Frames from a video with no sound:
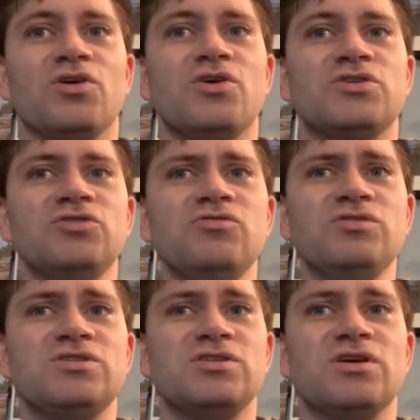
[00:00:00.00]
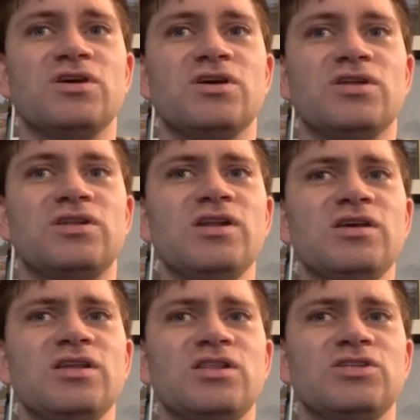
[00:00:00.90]
Students didn't
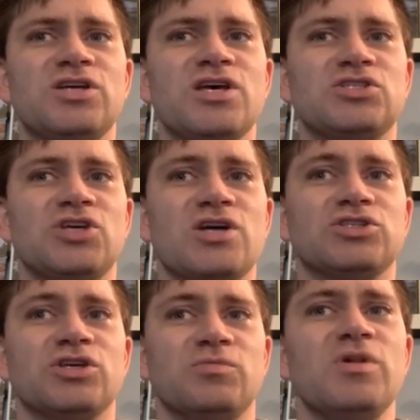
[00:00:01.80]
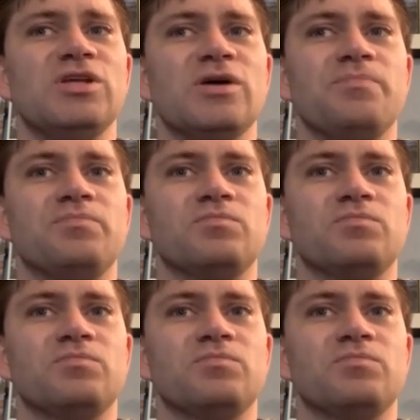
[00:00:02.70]
get the chance to actually meet him.